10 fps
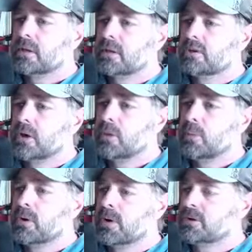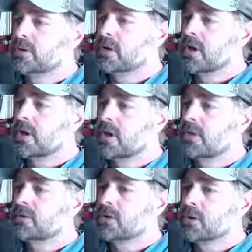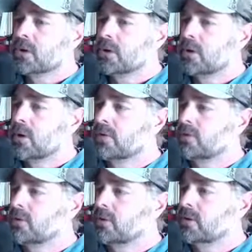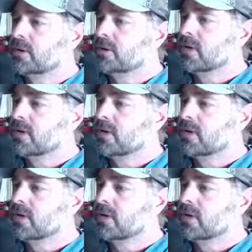there's an open raiser in the cutoff, so we're going to go ahead and fold it.